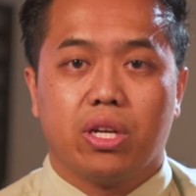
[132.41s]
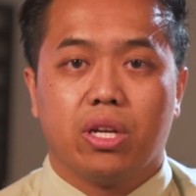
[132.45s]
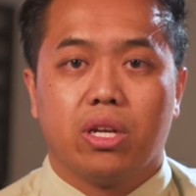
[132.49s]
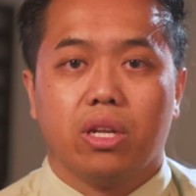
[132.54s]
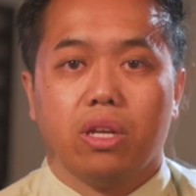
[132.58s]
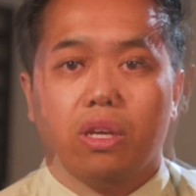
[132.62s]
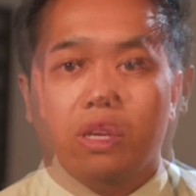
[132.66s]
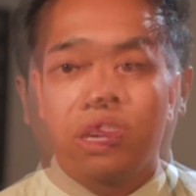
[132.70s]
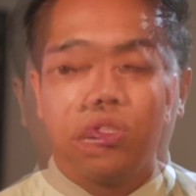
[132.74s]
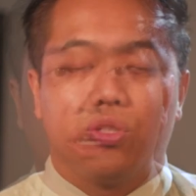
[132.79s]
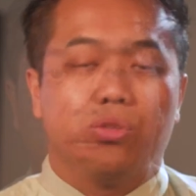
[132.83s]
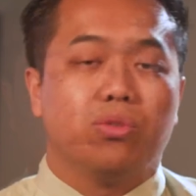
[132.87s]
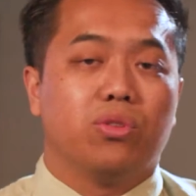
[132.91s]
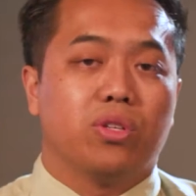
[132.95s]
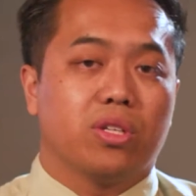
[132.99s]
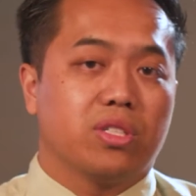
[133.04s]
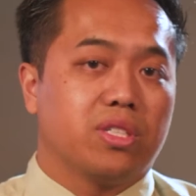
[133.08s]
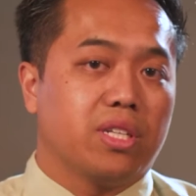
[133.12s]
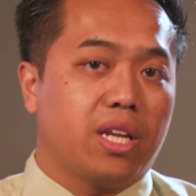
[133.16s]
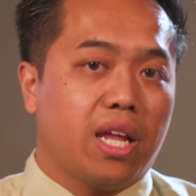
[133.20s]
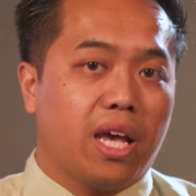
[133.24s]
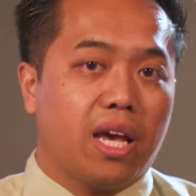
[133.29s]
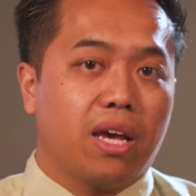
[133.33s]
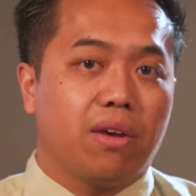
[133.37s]
The student
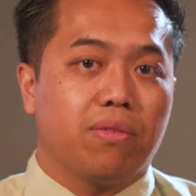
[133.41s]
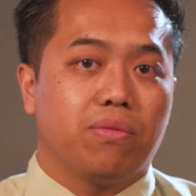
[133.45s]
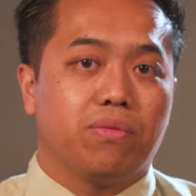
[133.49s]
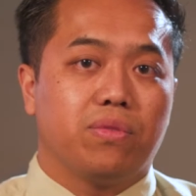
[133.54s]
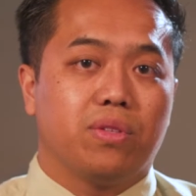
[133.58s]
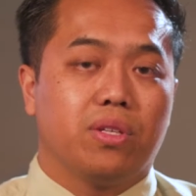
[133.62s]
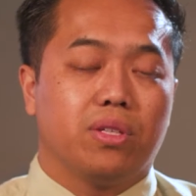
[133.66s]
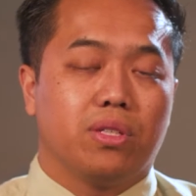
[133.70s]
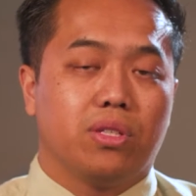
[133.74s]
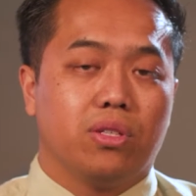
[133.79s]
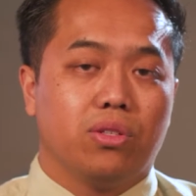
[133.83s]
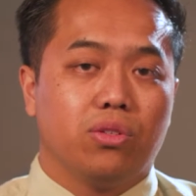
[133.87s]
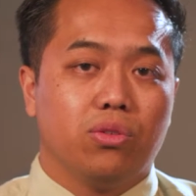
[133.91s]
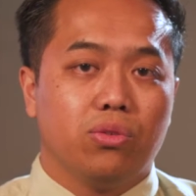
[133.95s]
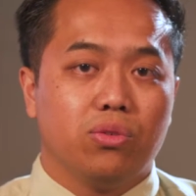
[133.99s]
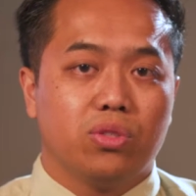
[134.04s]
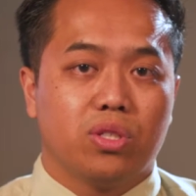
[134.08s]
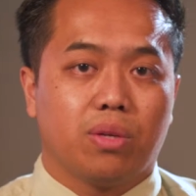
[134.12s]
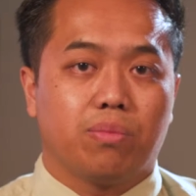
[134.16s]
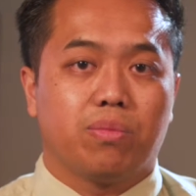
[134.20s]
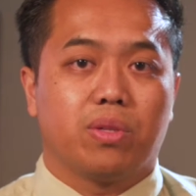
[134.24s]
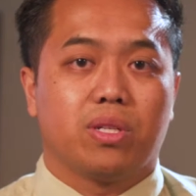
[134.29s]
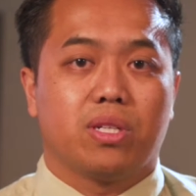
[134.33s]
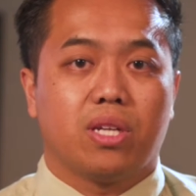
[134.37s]
doesn't have to
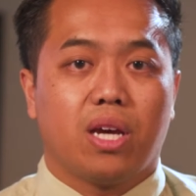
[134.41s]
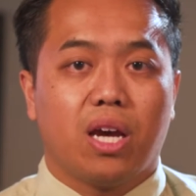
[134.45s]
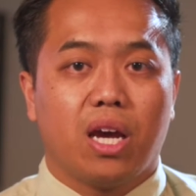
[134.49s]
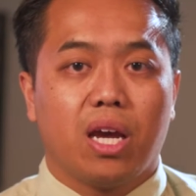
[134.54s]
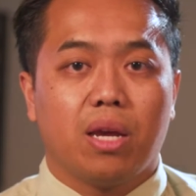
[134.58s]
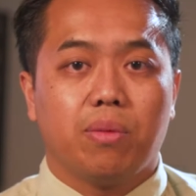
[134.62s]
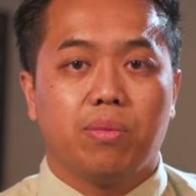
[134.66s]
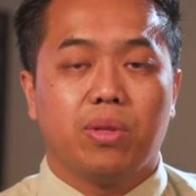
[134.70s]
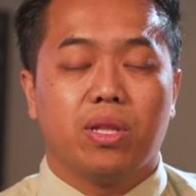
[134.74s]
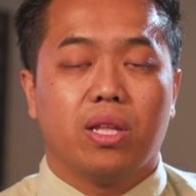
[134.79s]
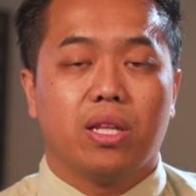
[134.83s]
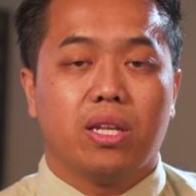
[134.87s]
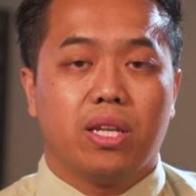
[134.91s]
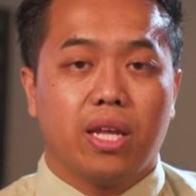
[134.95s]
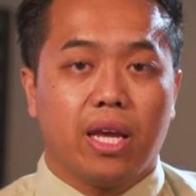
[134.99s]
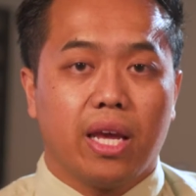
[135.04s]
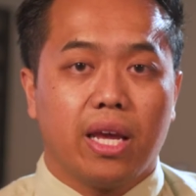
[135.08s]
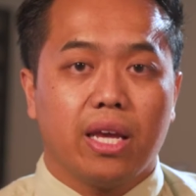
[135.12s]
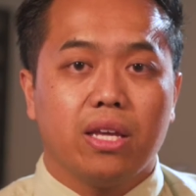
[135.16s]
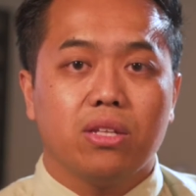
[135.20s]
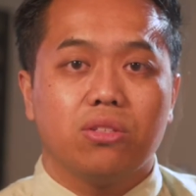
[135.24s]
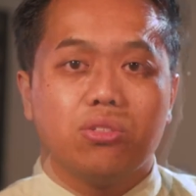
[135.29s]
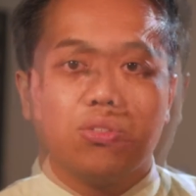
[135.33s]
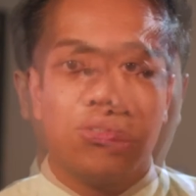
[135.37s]
use up the time in the
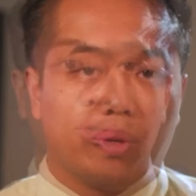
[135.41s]
day